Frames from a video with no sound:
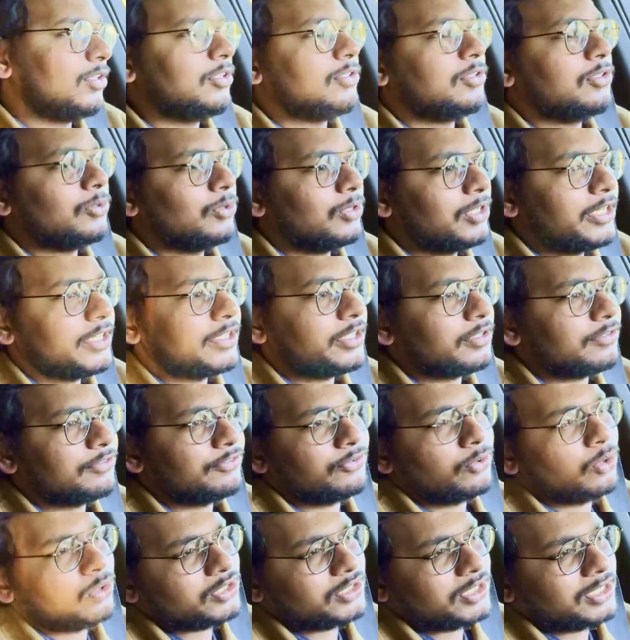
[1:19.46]
2-liter
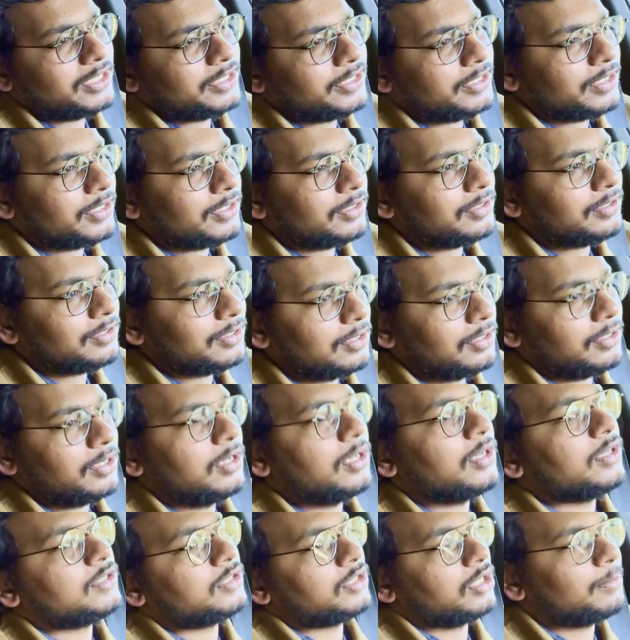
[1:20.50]
4-cylinder
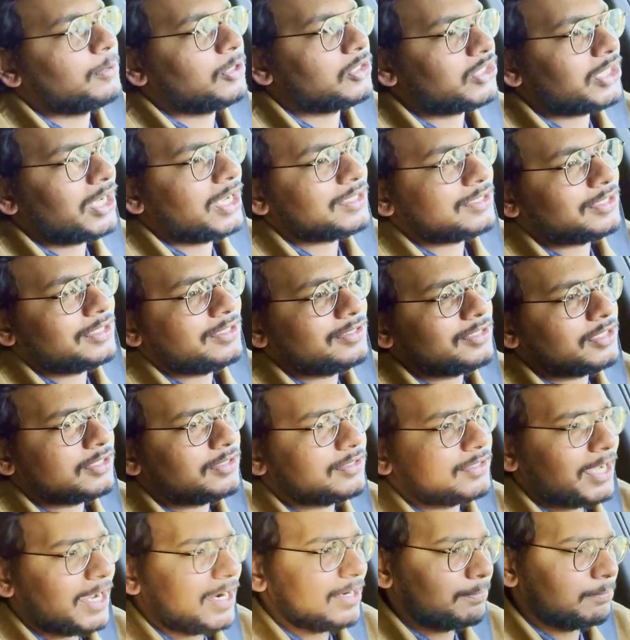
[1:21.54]
turbocharged
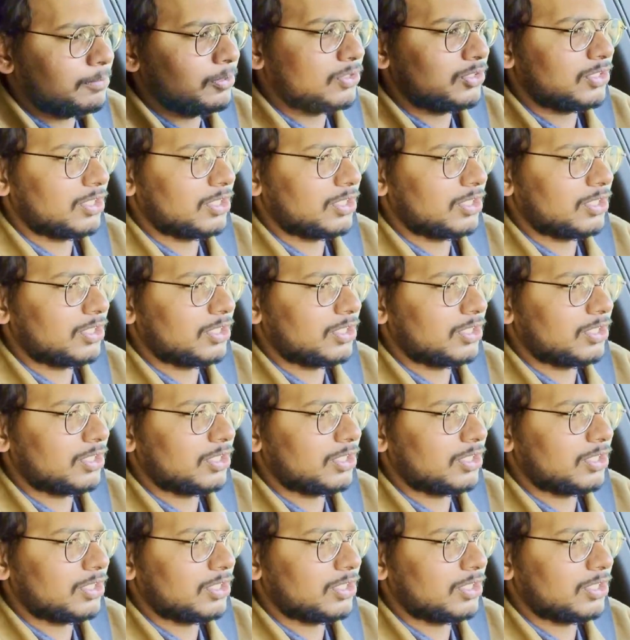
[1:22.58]
engine that puts